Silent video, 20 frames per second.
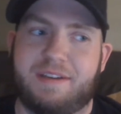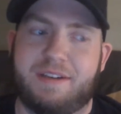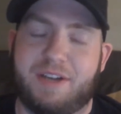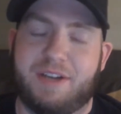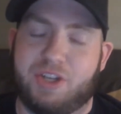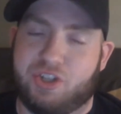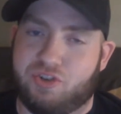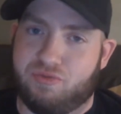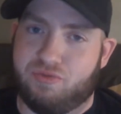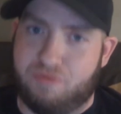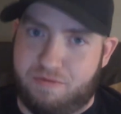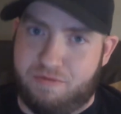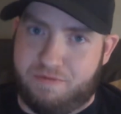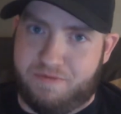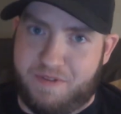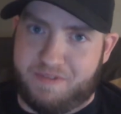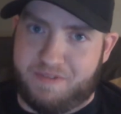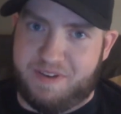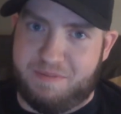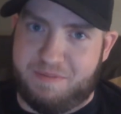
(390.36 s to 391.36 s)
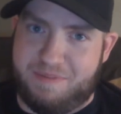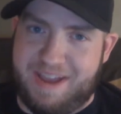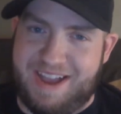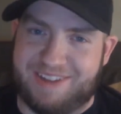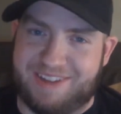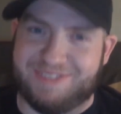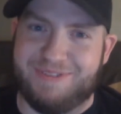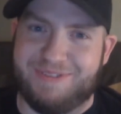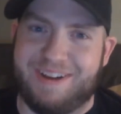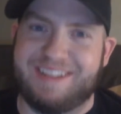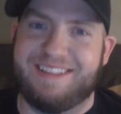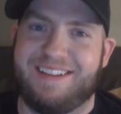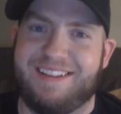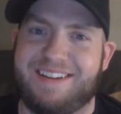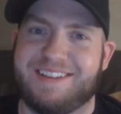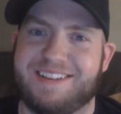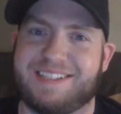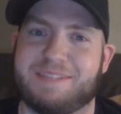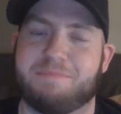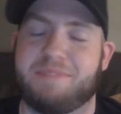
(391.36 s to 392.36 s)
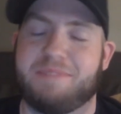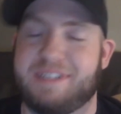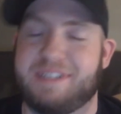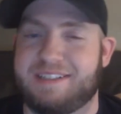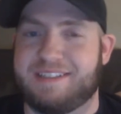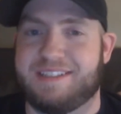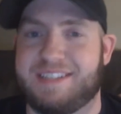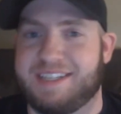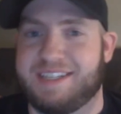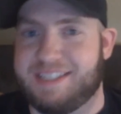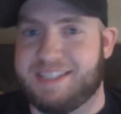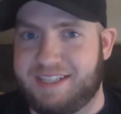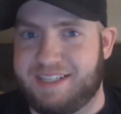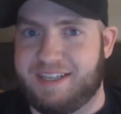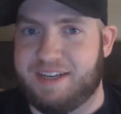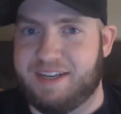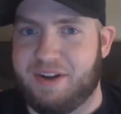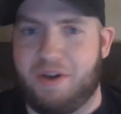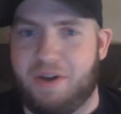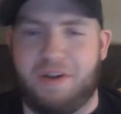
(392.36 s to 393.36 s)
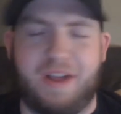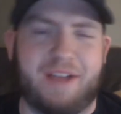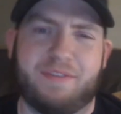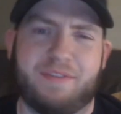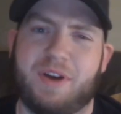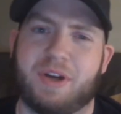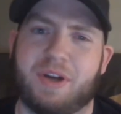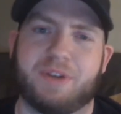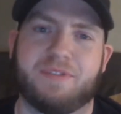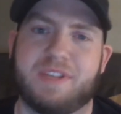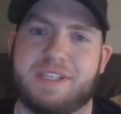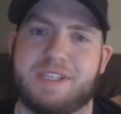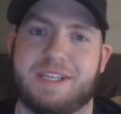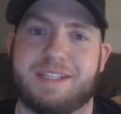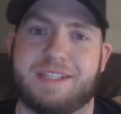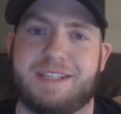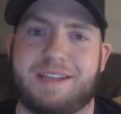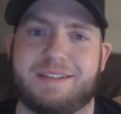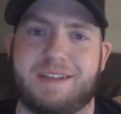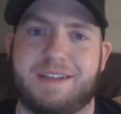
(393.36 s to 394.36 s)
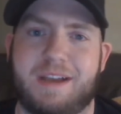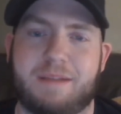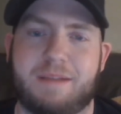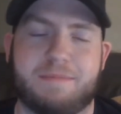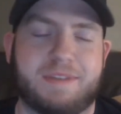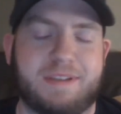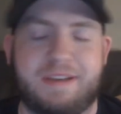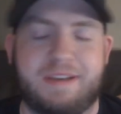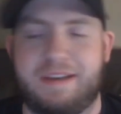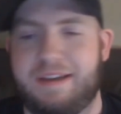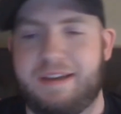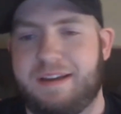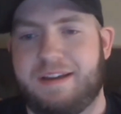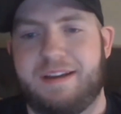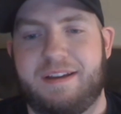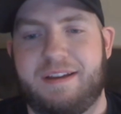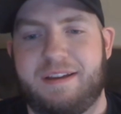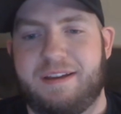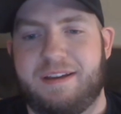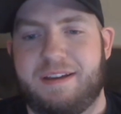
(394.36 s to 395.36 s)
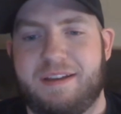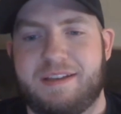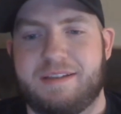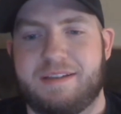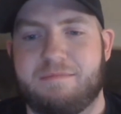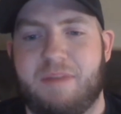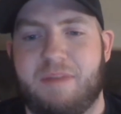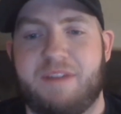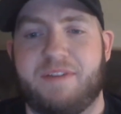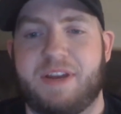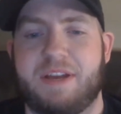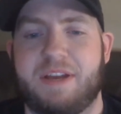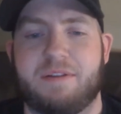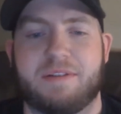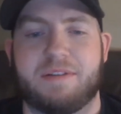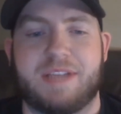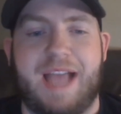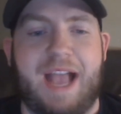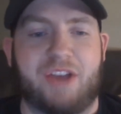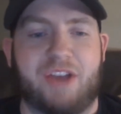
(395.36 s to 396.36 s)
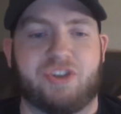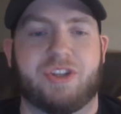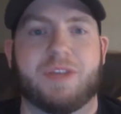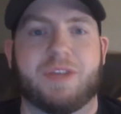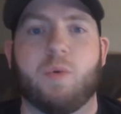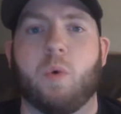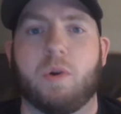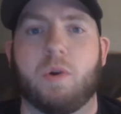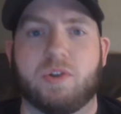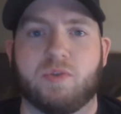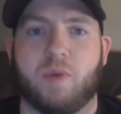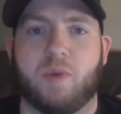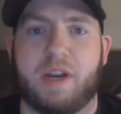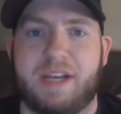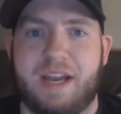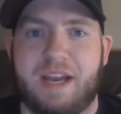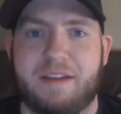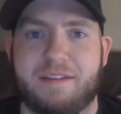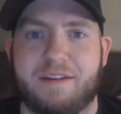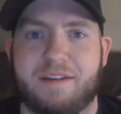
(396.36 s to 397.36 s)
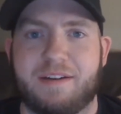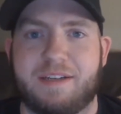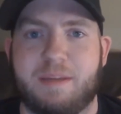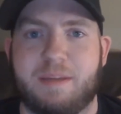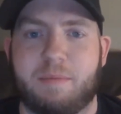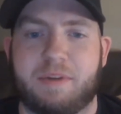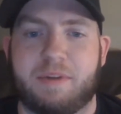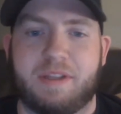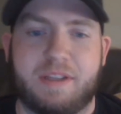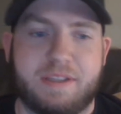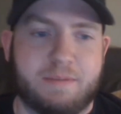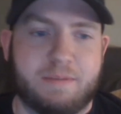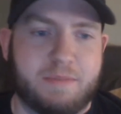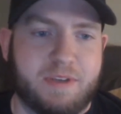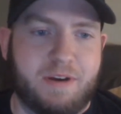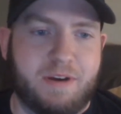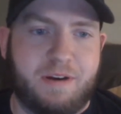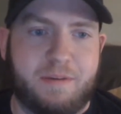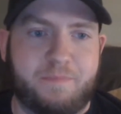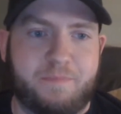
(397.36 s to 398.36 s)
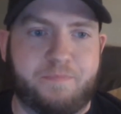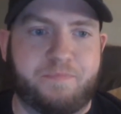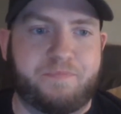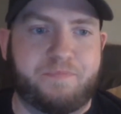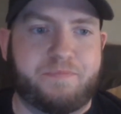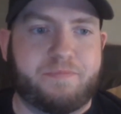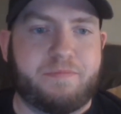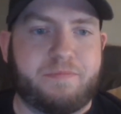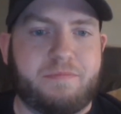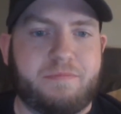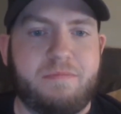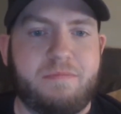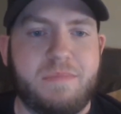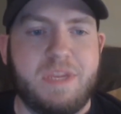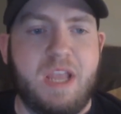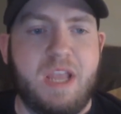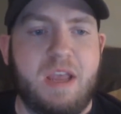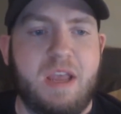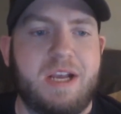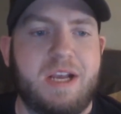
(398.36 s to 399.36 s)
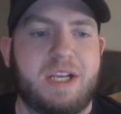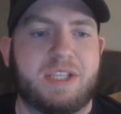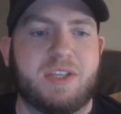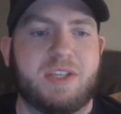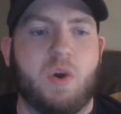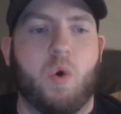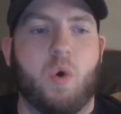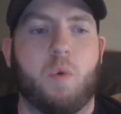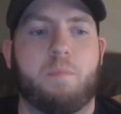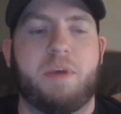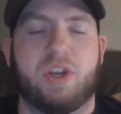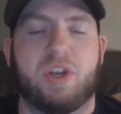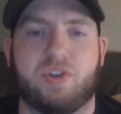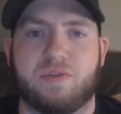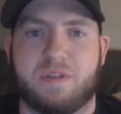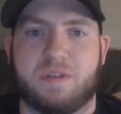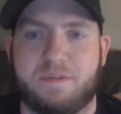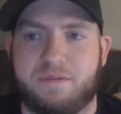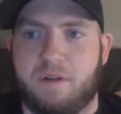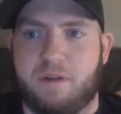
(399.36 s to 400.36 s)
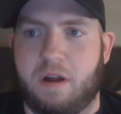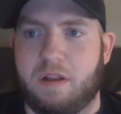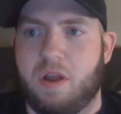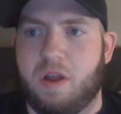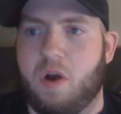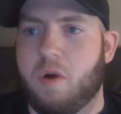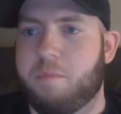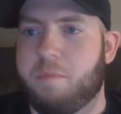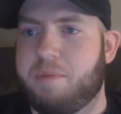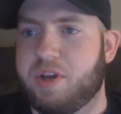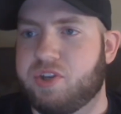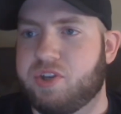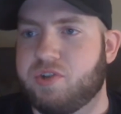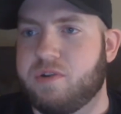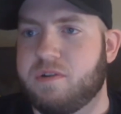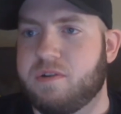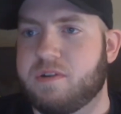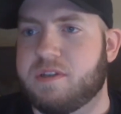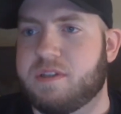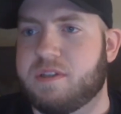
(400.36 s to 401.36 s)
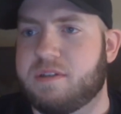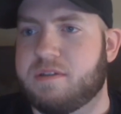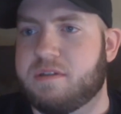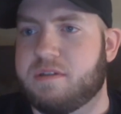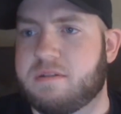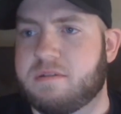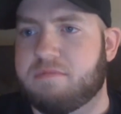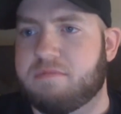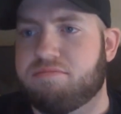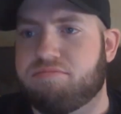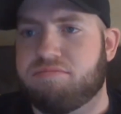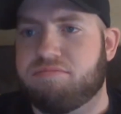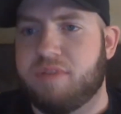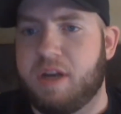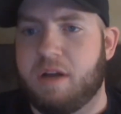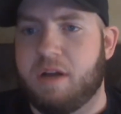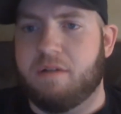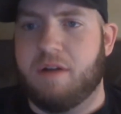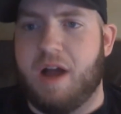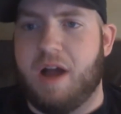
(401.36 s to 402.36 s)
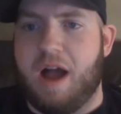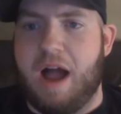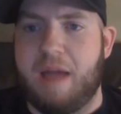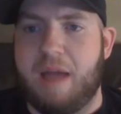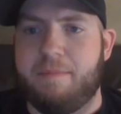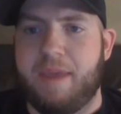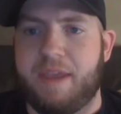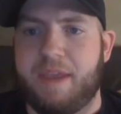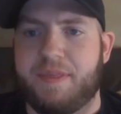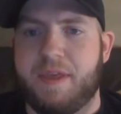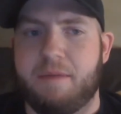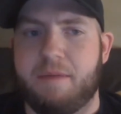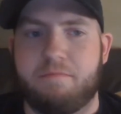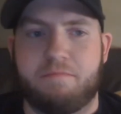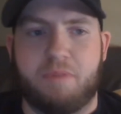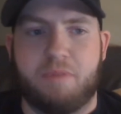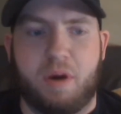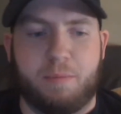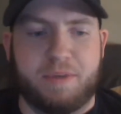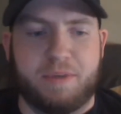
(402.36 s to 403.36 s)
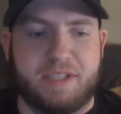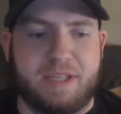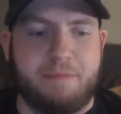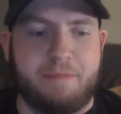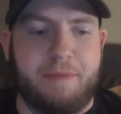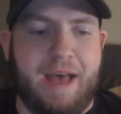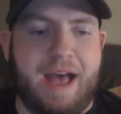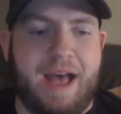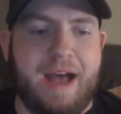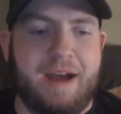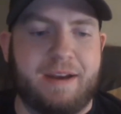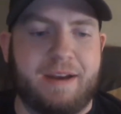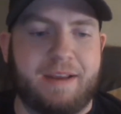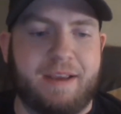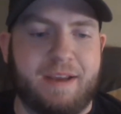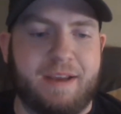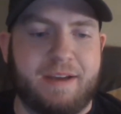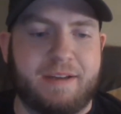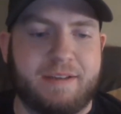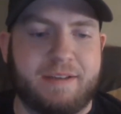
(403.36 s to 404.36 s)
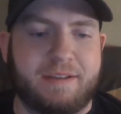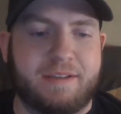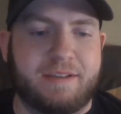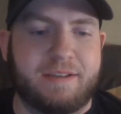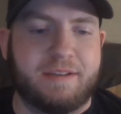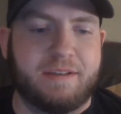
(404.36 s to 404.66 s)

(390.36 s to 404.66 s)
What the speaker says: a true 50-pound weight loss, but 60 in all. I've gone over this like 10 times. My video is actually worse right now than it typically is, I'm sorry. So, pictures to follow. Pictures, I made them purposely bad, and